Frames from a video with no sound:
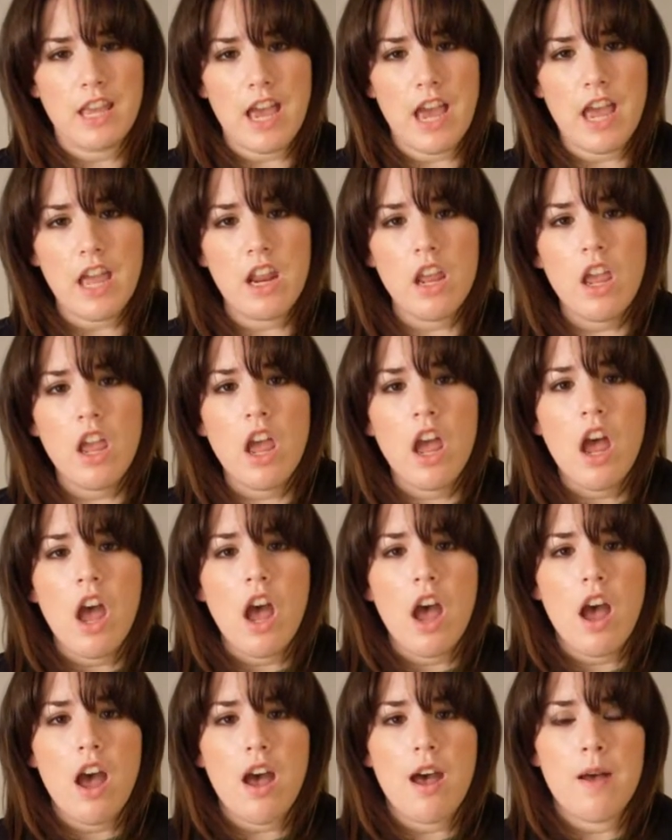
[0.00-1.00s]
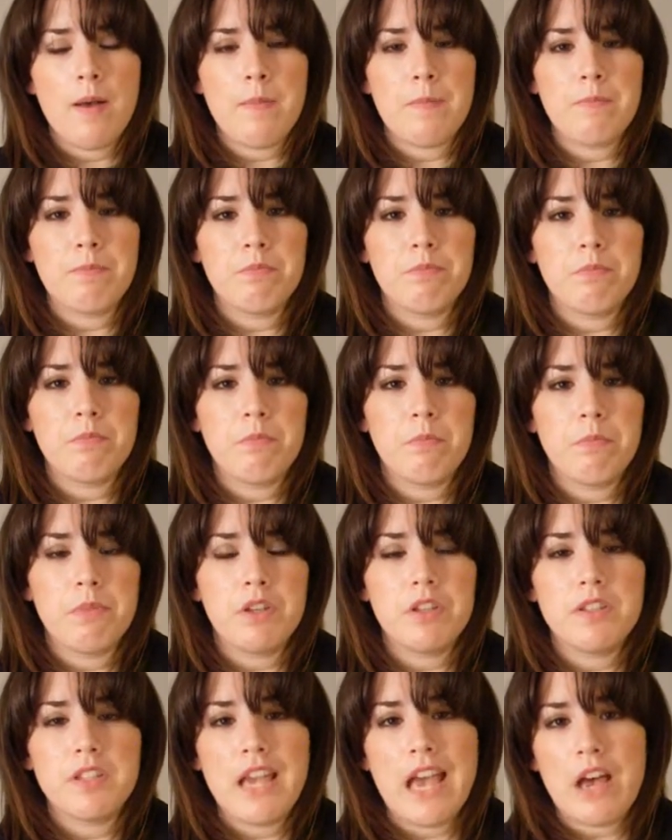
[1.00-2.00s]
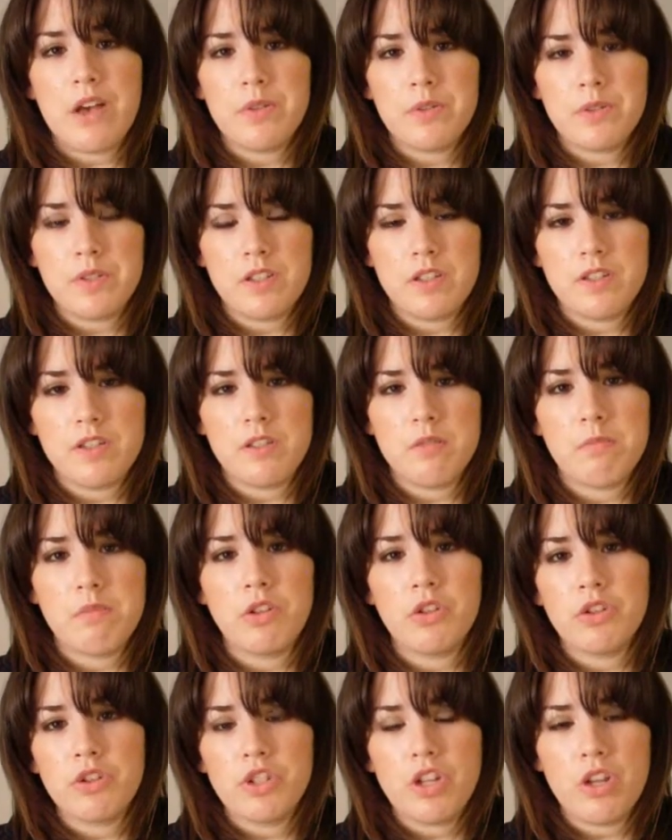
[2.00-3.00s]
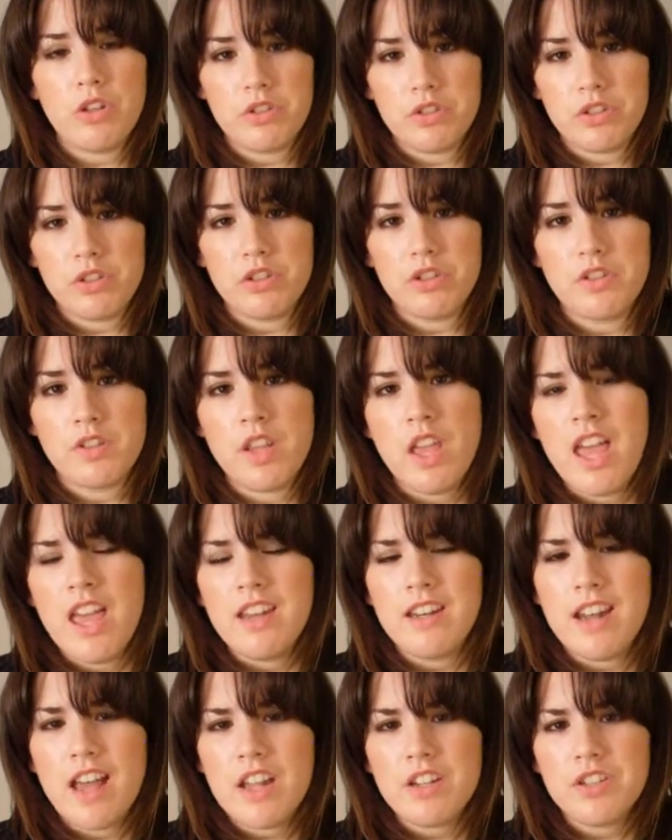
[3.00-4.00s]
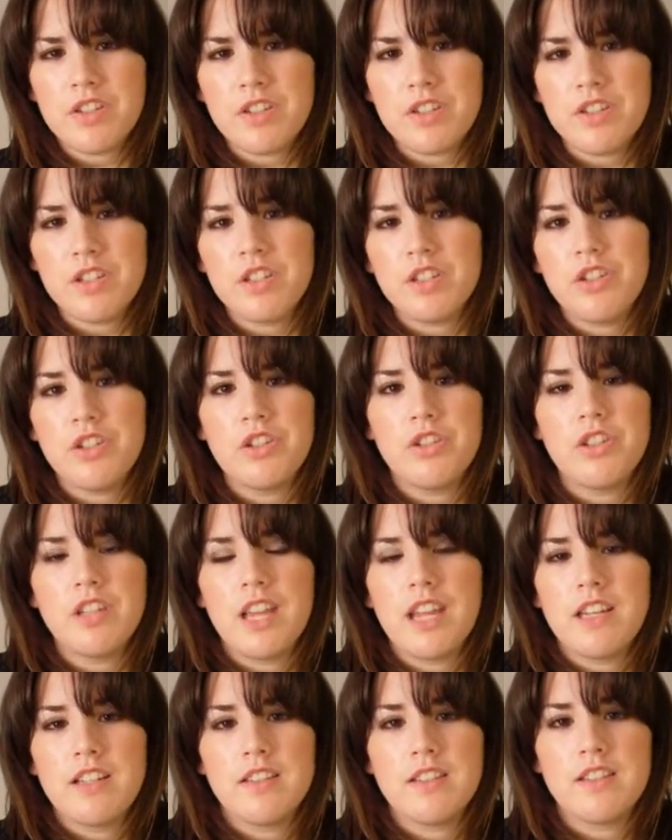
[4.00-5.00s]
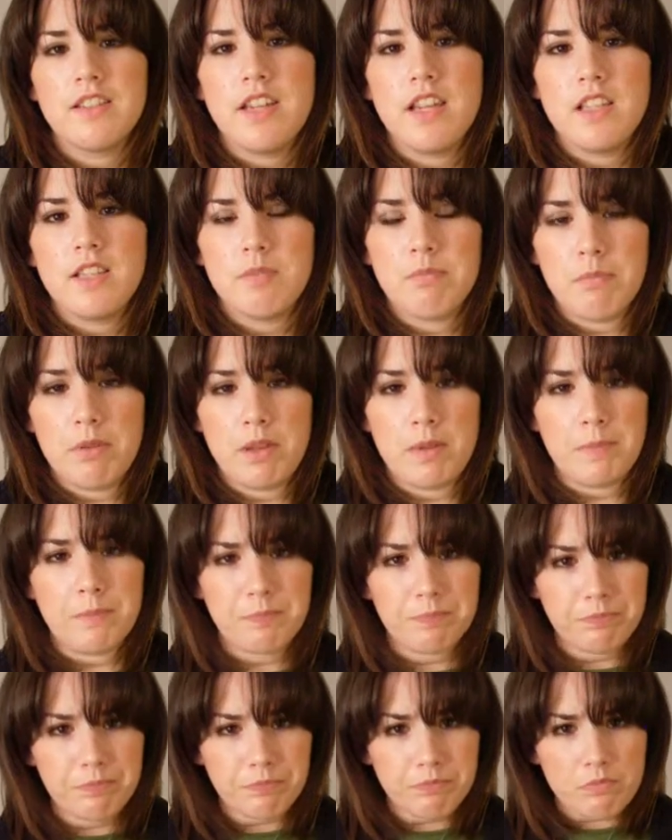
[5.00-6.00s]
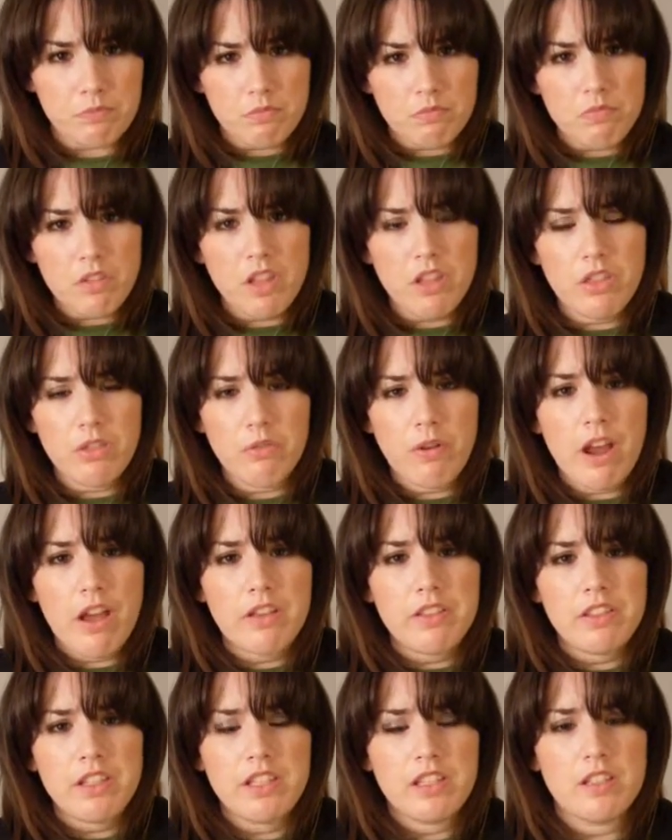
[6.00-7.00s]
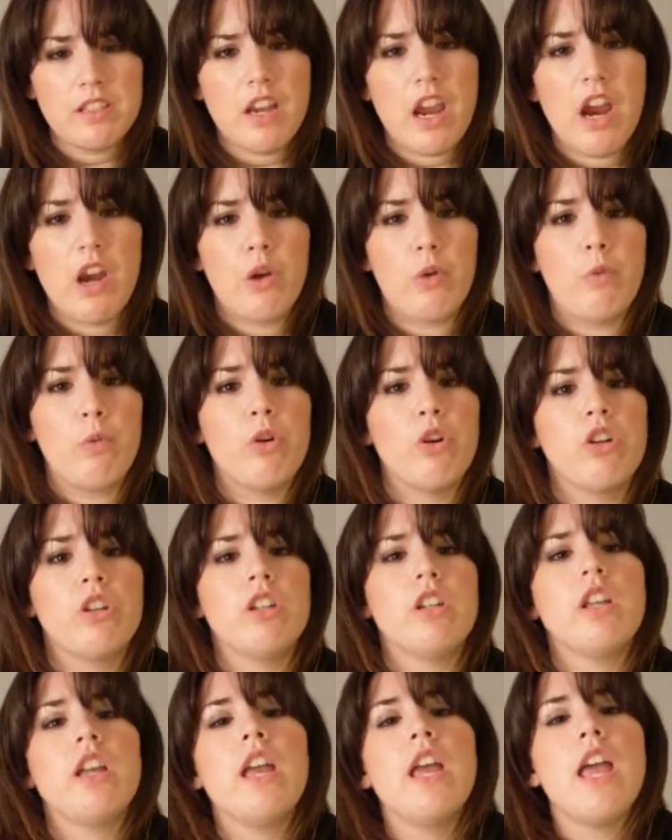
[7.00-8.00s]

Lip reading: that builds houses and builds shelters, not just in the United States, but throughout the entire world.